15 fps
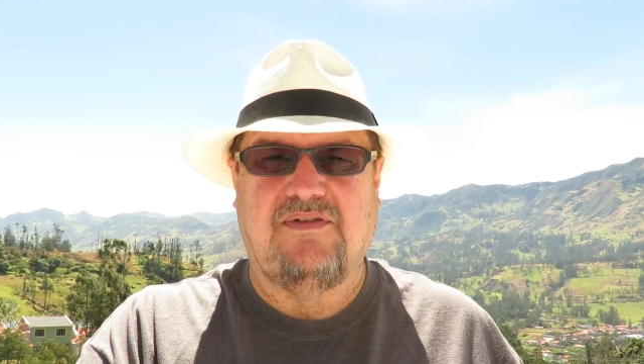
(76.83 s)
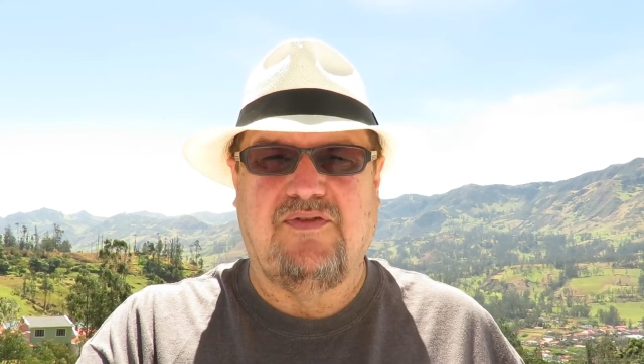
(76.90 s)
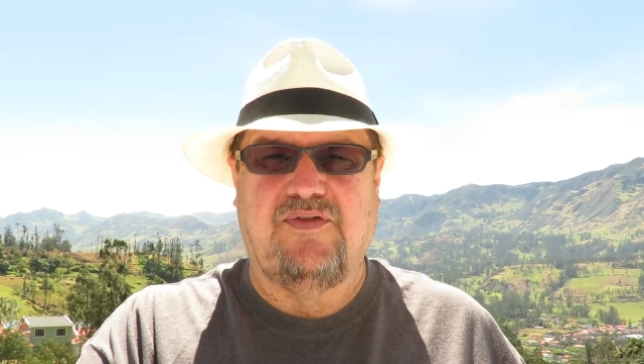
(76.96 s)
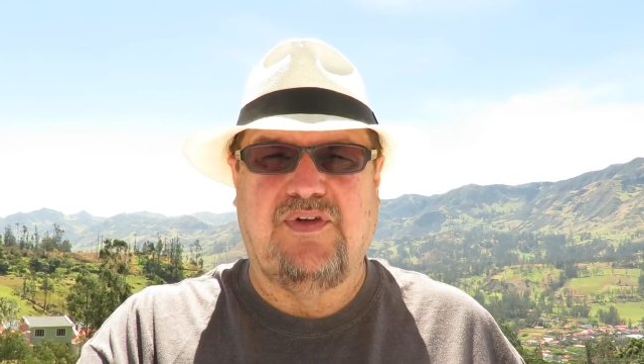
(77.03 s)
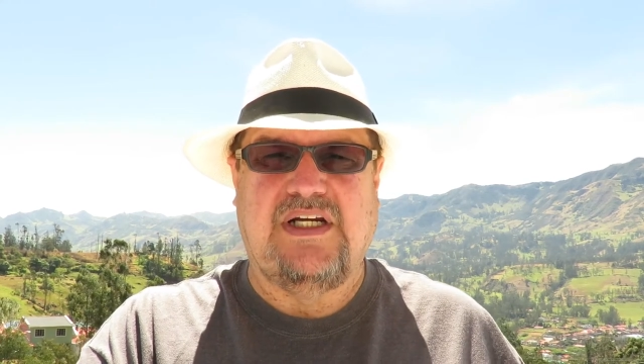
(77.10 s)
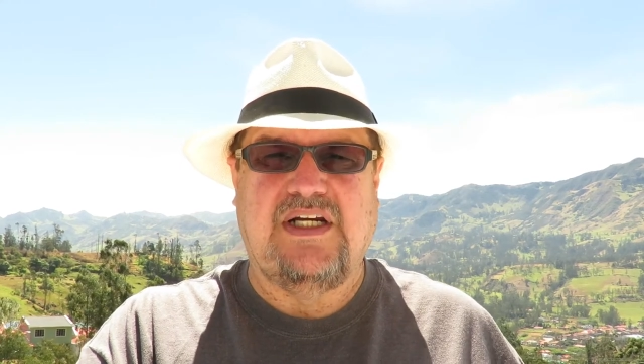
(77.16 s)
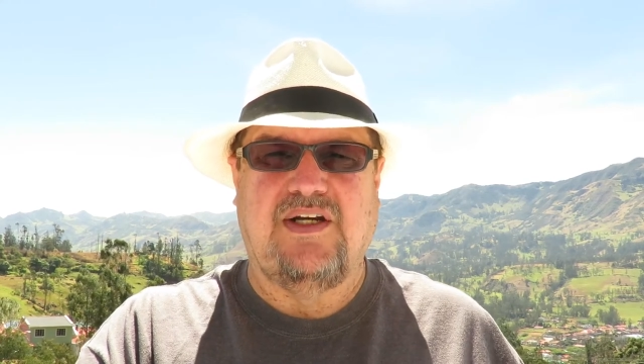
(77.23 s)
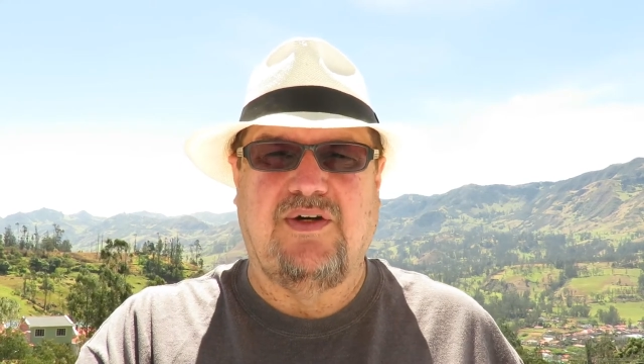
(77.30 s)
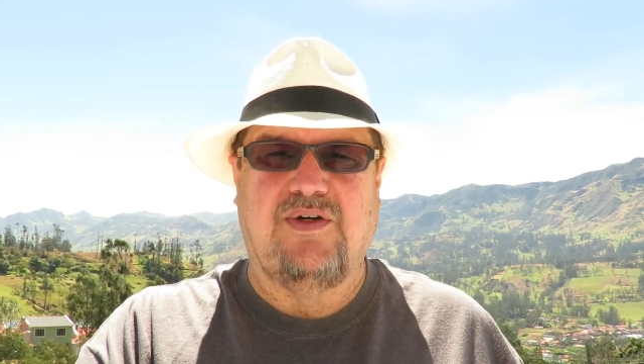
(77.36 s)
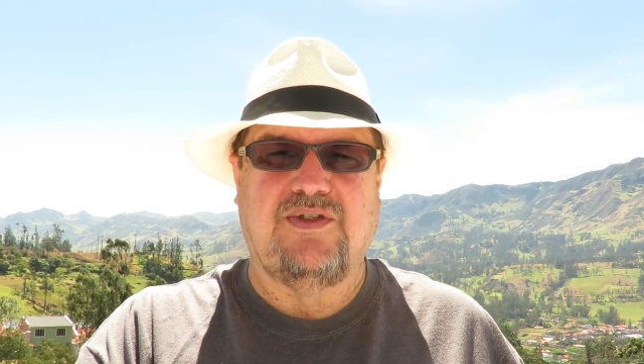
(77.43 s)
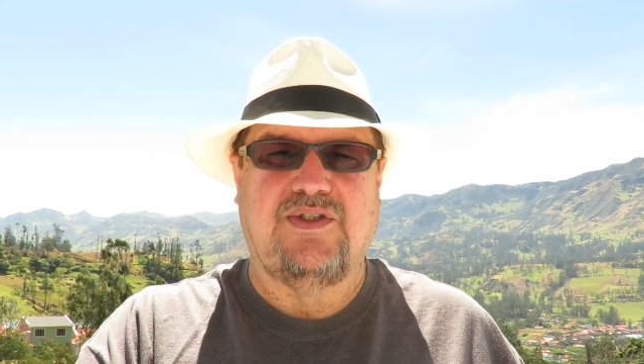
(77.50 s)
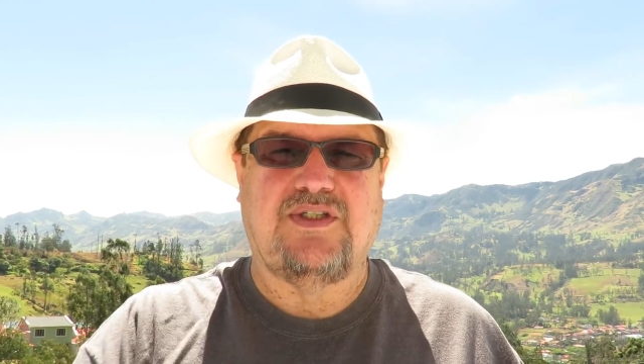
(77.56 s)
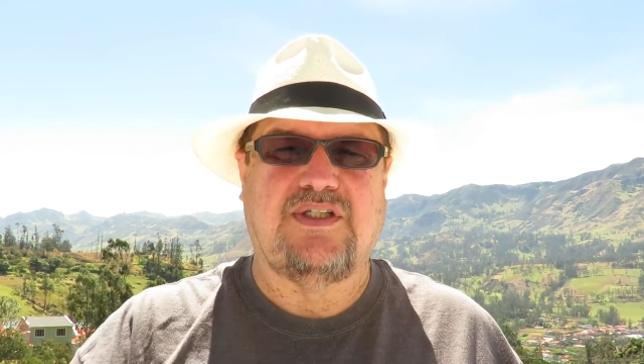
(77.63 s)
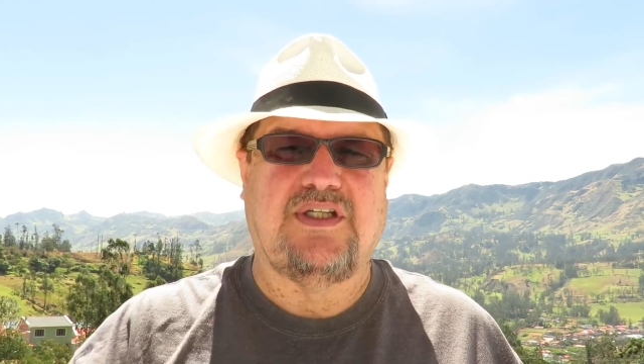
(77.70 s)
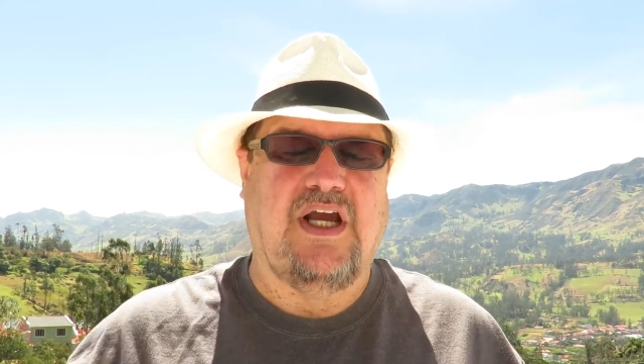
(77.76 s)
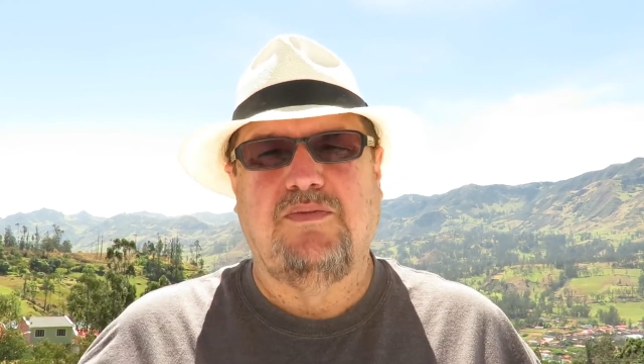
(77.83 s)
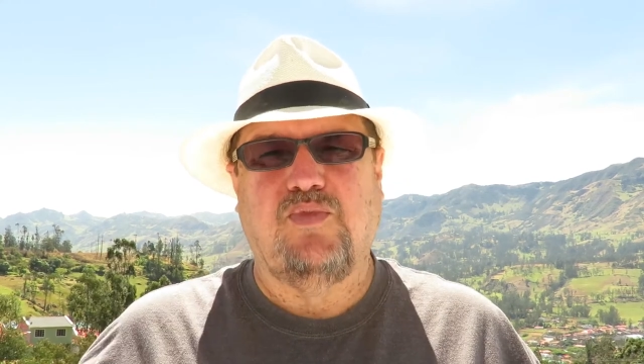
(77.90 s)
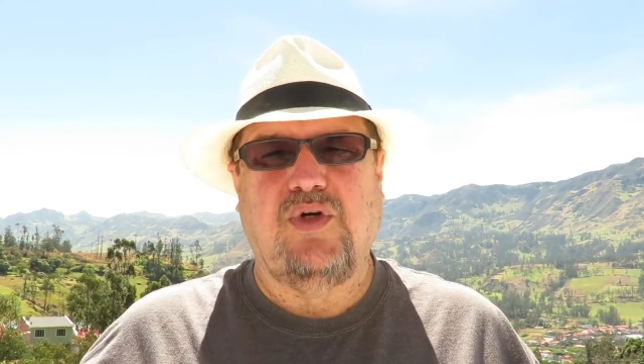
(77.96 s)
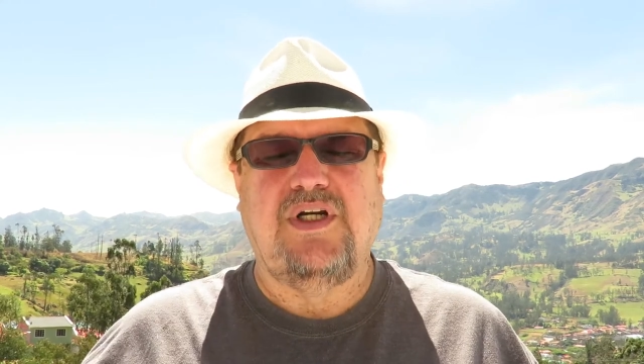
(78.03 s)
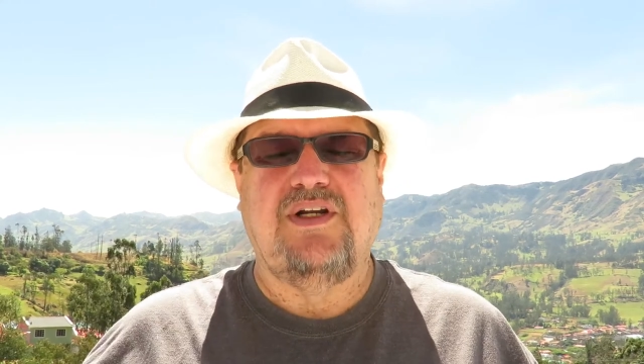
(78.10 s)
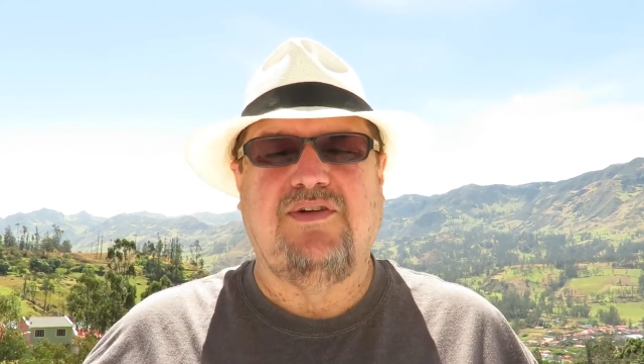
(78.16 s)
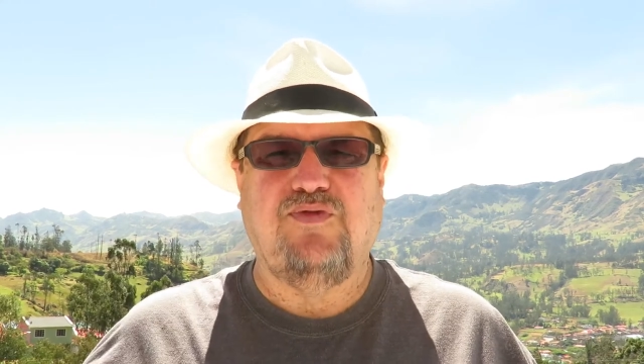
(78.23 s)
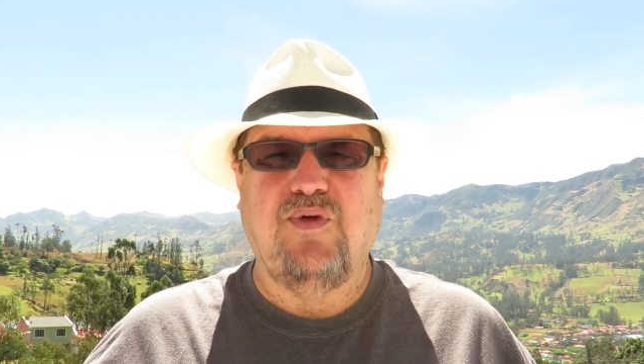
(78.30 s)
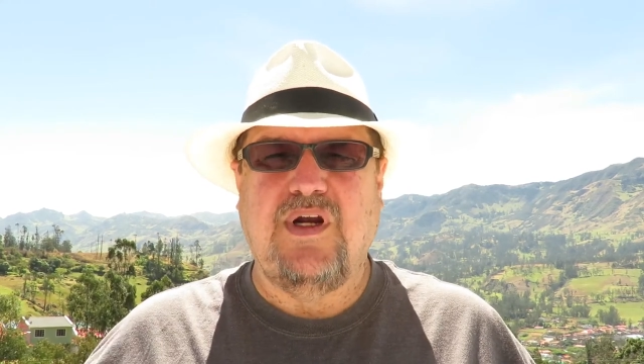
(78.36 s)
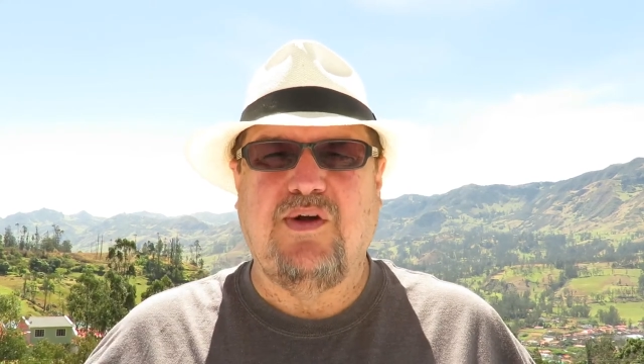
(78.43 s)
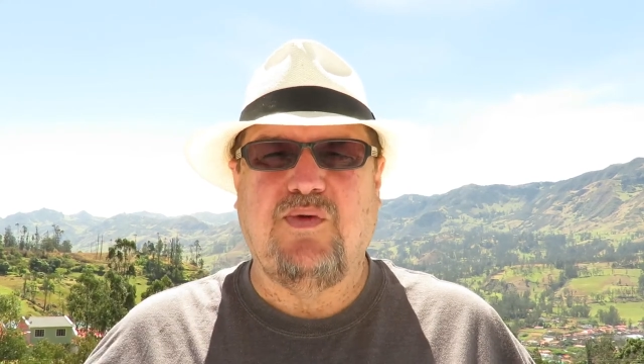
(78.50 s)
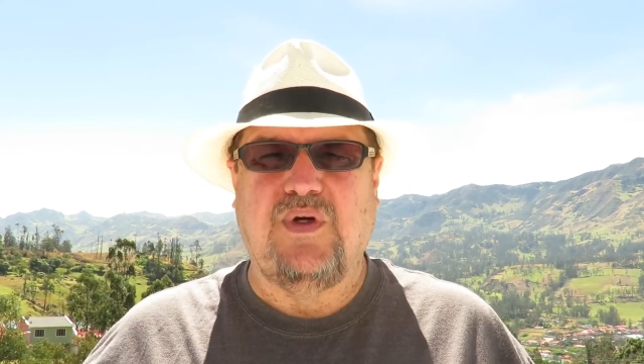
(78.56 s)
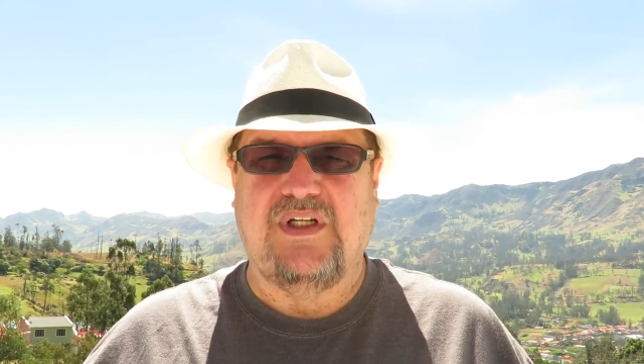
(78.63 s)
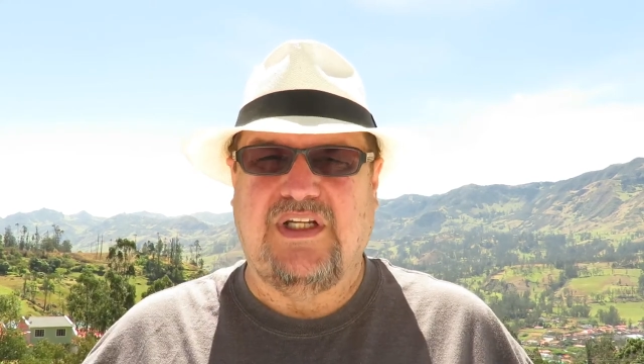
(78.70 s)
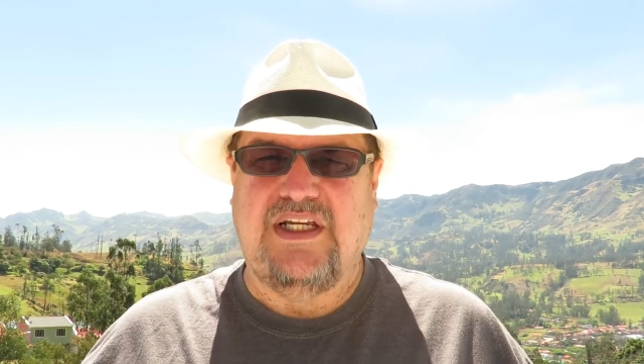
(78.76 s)
videos pretty
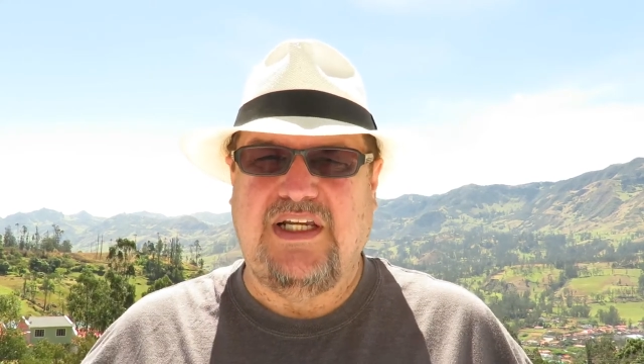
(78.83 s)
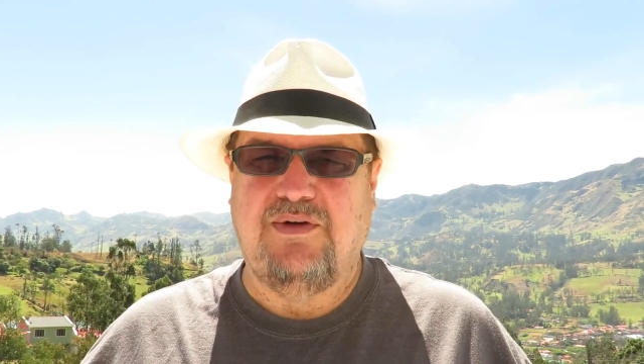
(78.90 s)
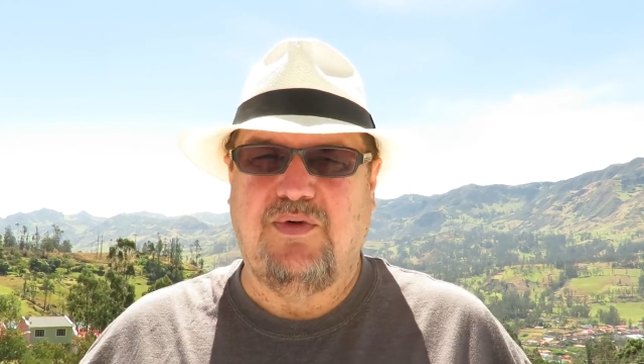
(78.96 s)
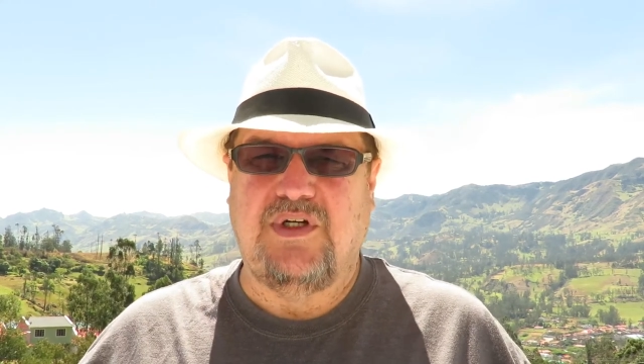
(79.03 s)
frequently